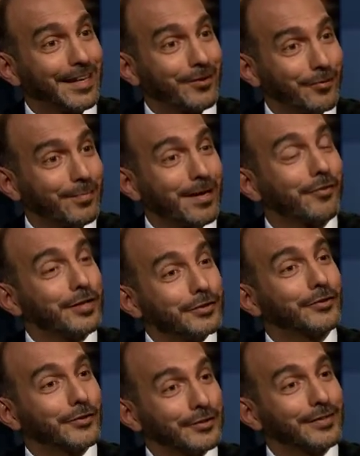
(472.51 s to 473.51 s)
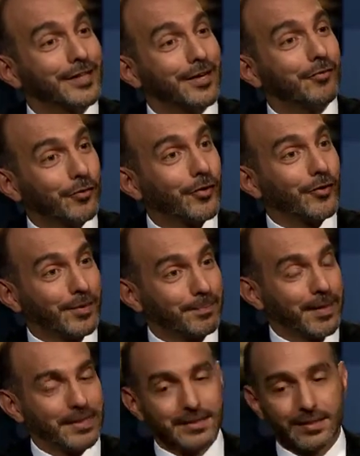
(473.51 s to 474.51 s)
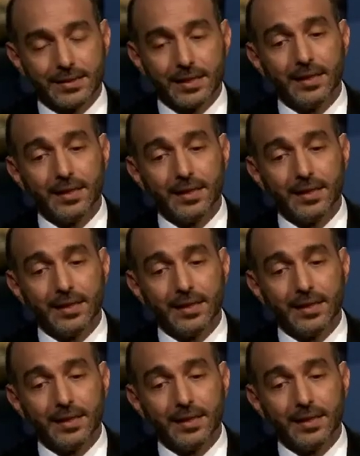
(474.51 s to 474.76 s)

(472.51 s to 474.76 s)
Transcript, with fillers: I could be a resource for other patients.